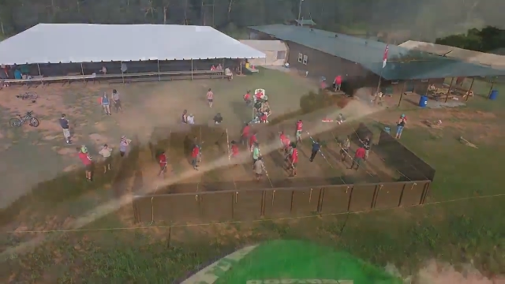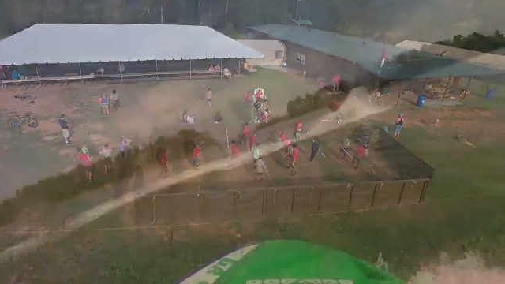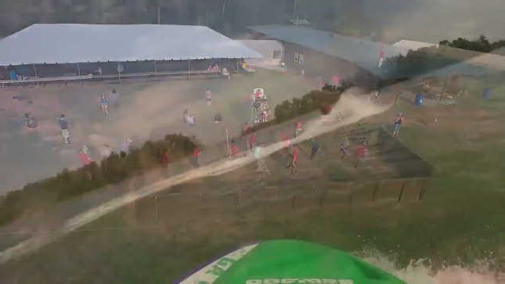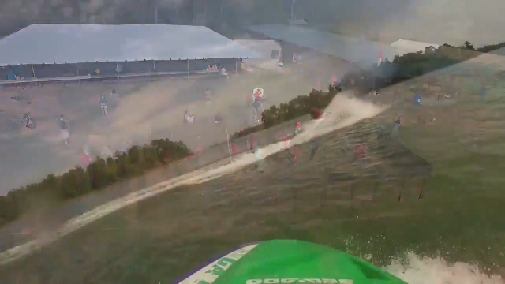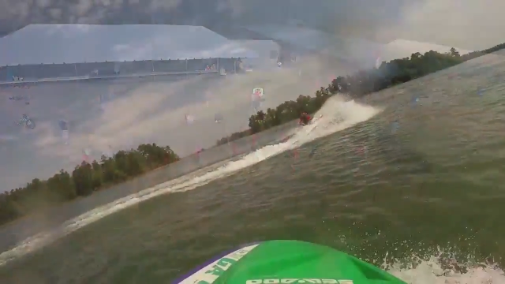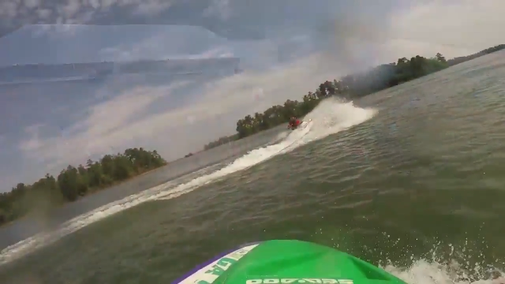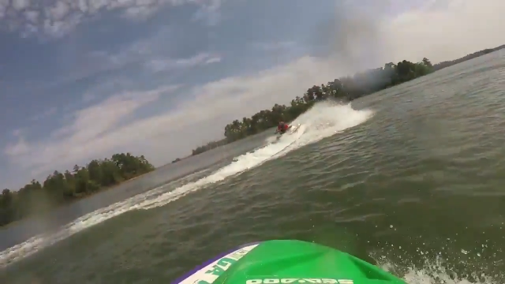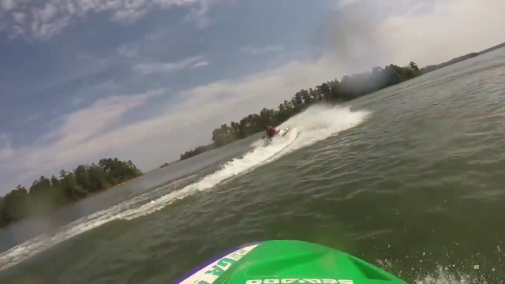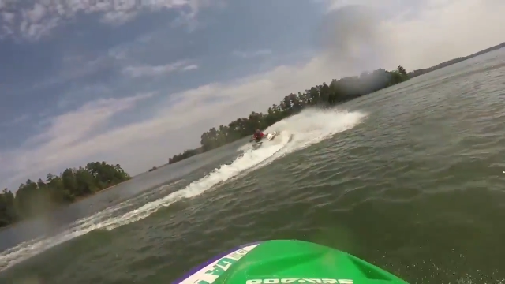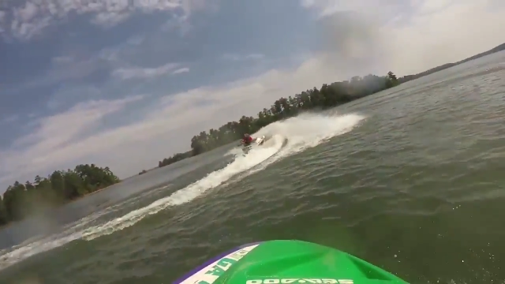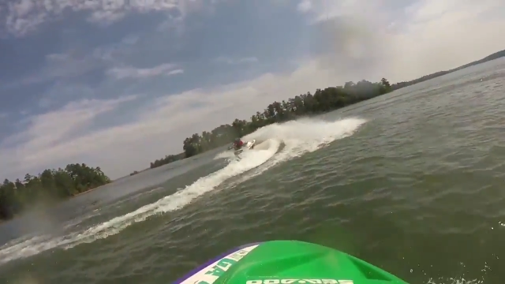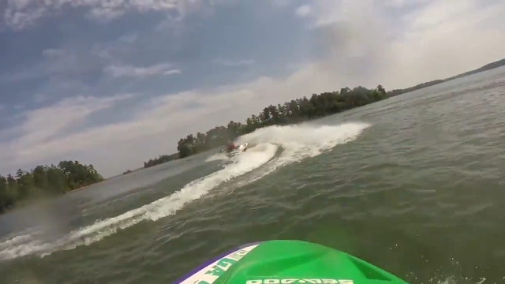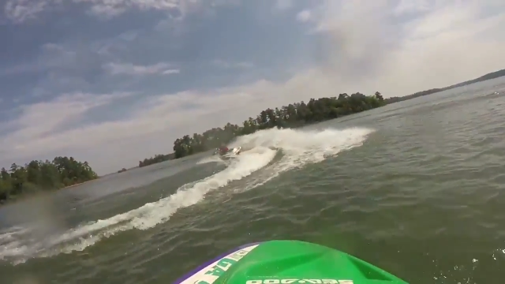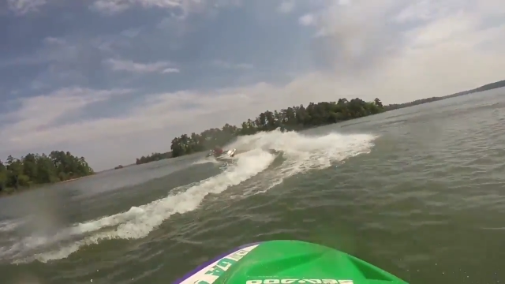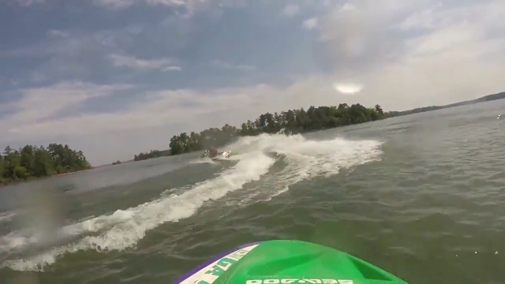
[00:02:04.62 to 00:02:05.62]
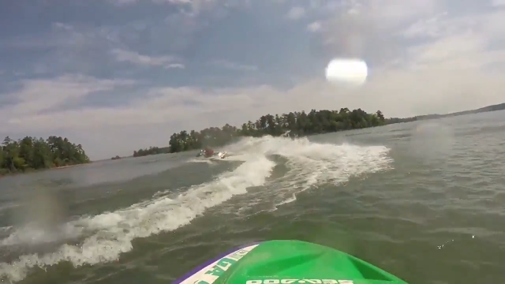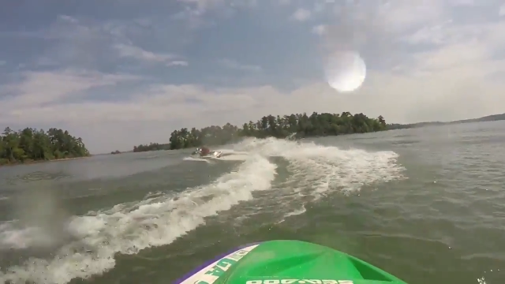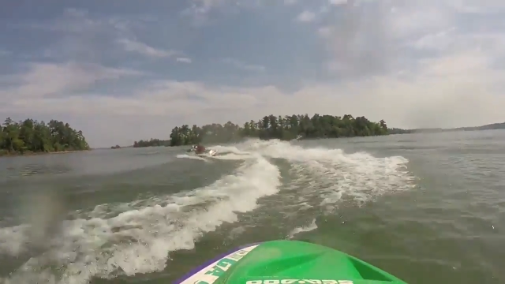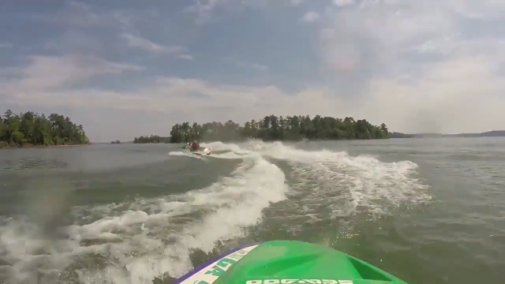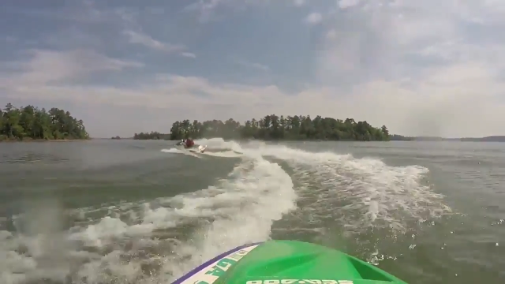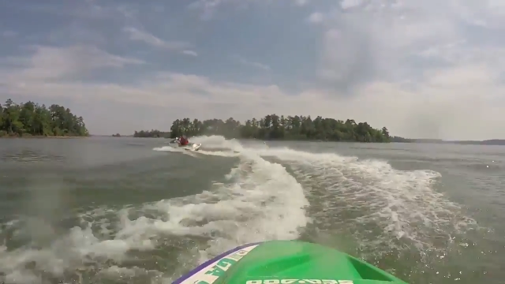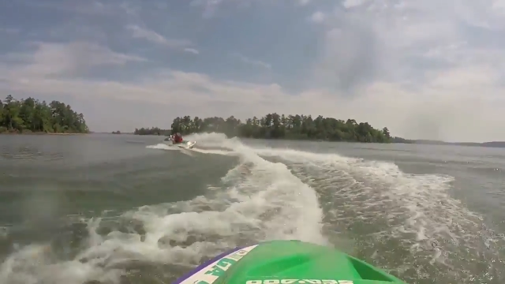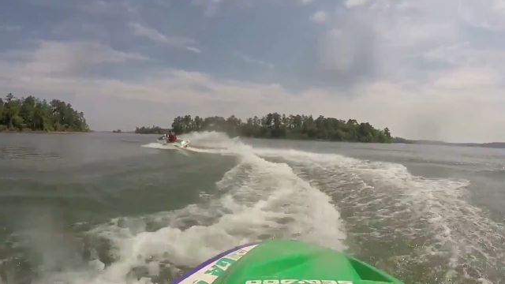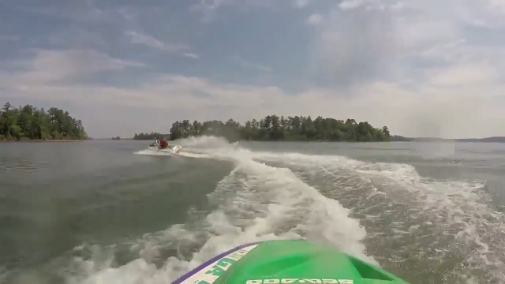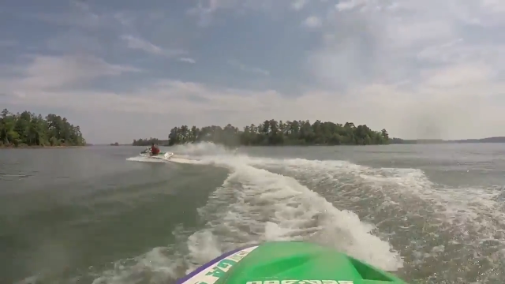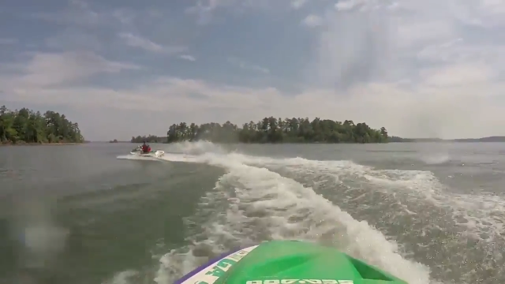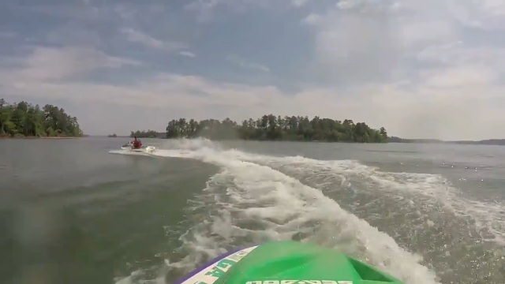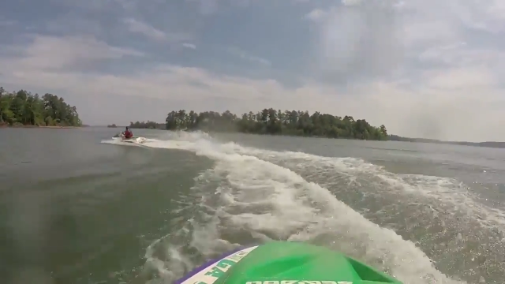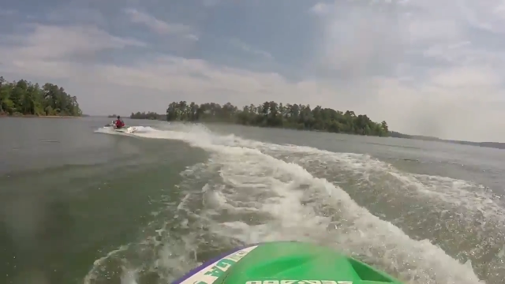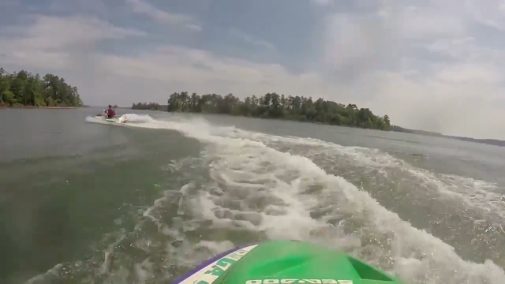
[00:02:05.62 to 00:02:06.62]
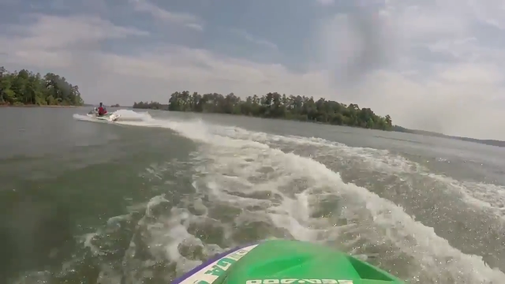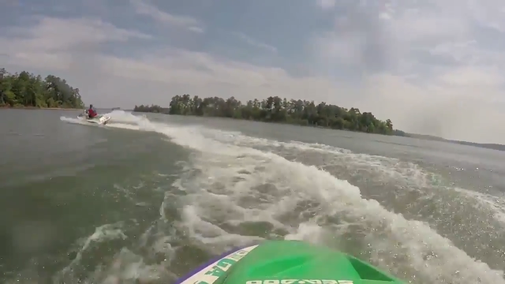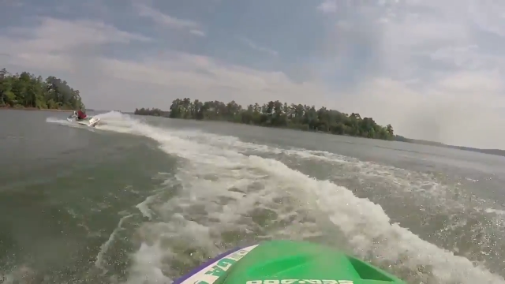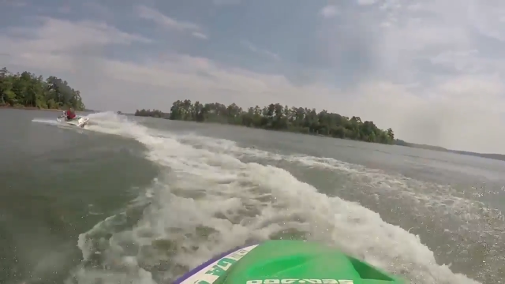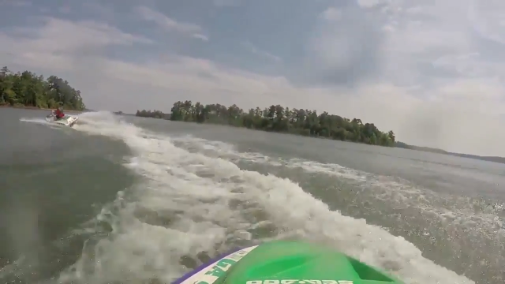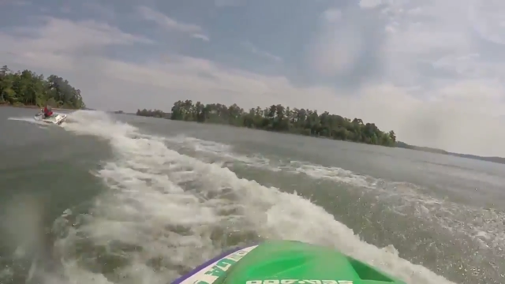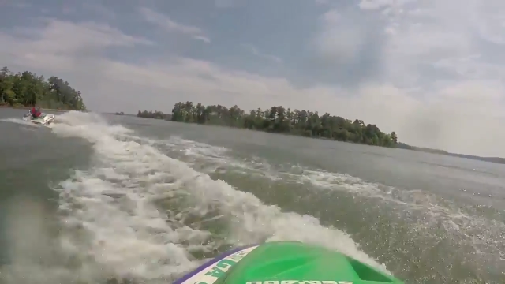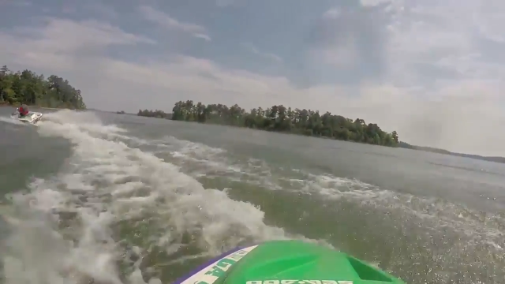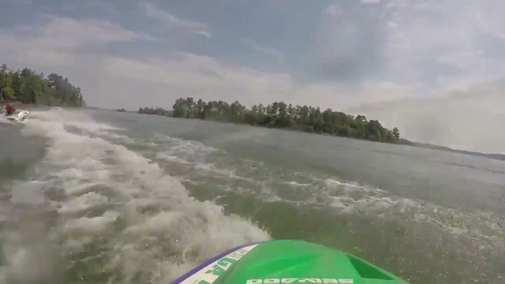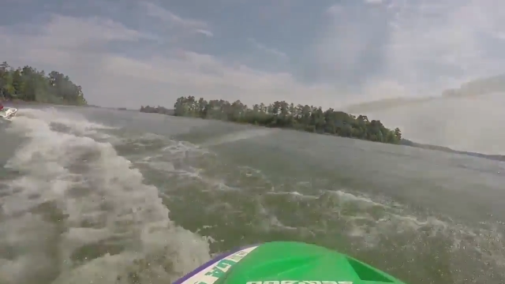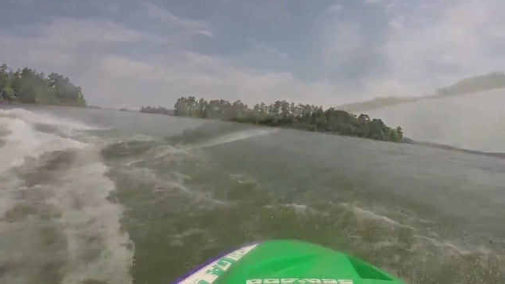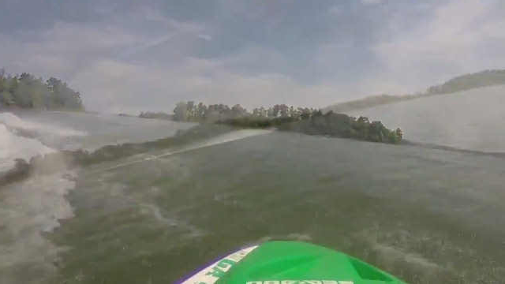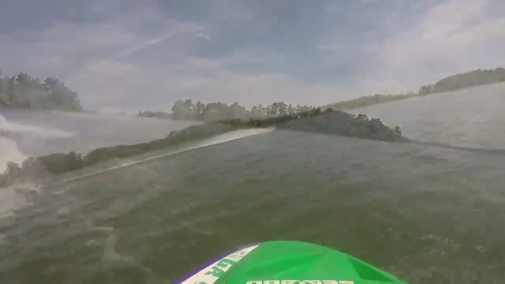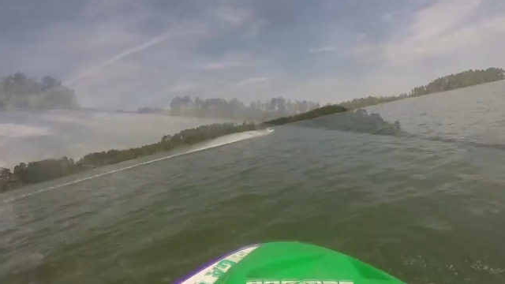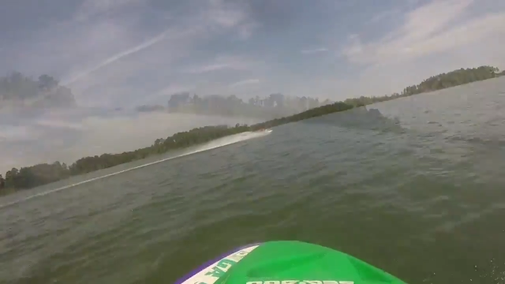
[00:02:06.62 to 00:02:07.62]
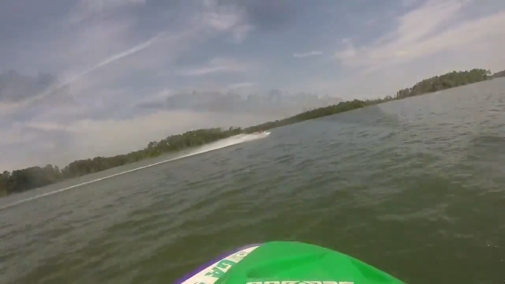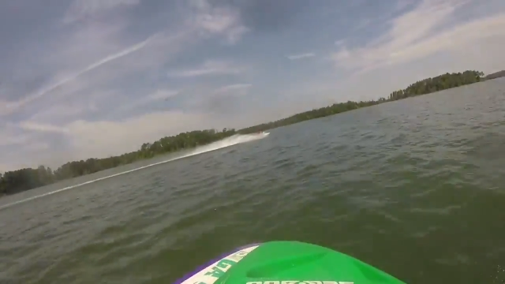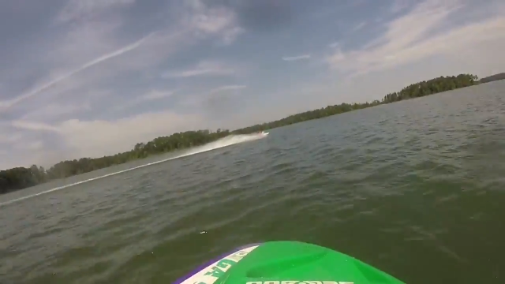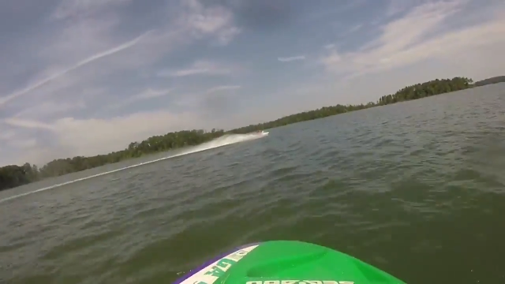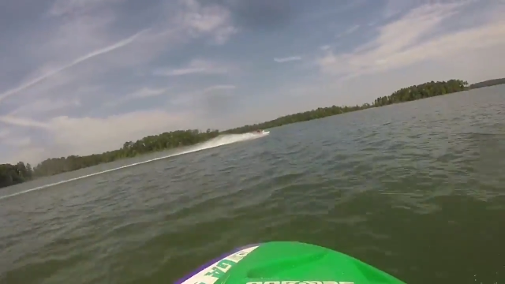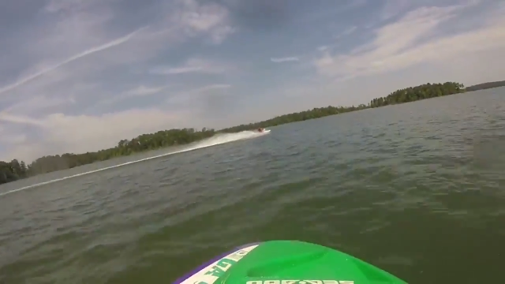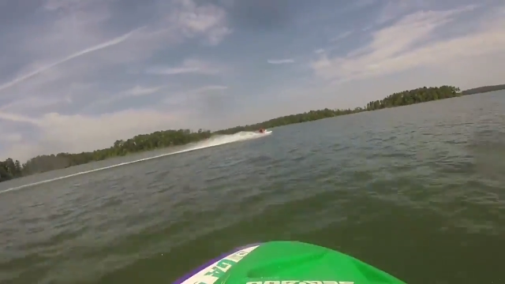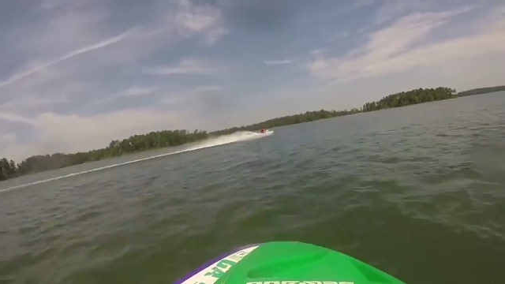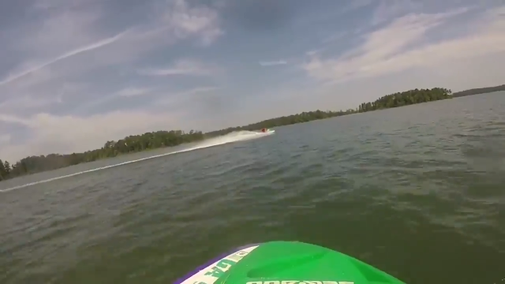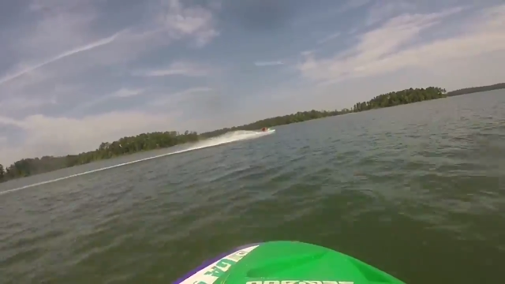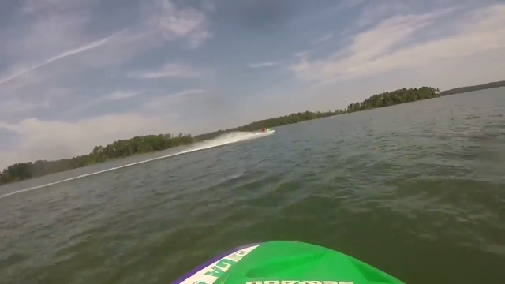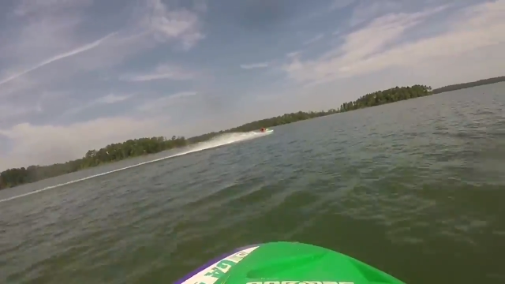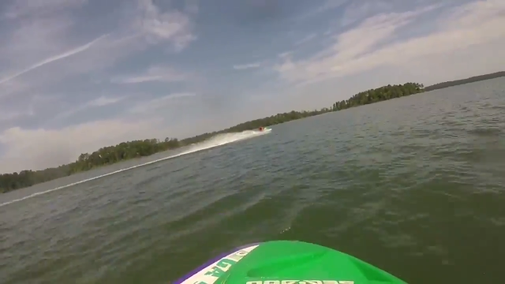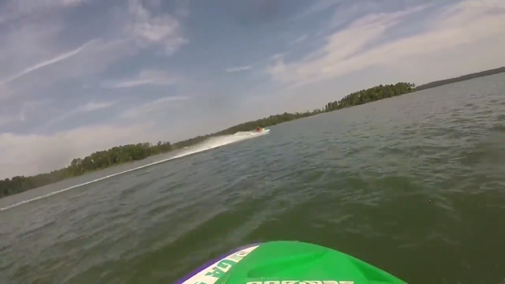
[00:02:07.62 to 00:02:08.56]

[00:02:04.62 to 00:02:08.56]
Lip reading: Nobody's mouth can be seen.